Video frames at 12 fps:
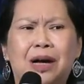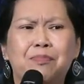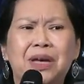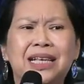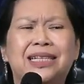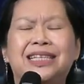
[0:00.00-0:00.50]
I
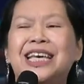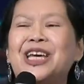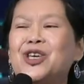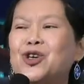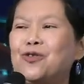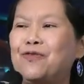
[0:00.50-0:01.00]
miss
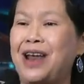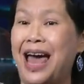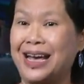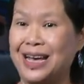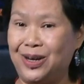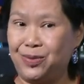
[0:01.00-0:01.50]
seeing you
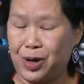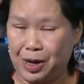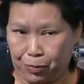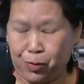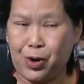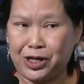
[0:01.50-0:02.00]
flag and
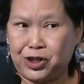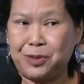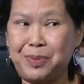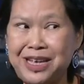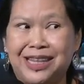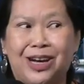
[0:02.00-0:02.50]

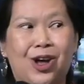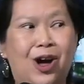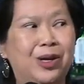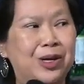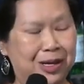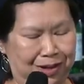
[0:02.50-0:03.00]
worshiping the
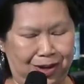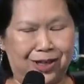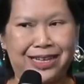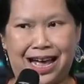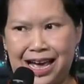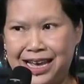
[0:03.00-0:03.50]
Lord
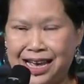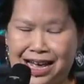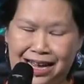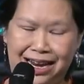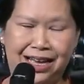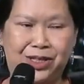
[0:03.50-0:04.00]
because I,
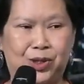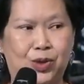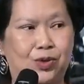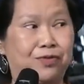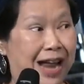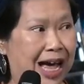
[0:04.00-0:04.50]
I like
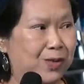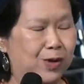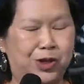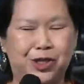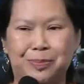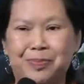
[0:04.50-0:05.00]
to flag
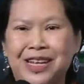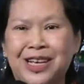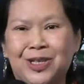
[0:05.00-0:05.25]
worship.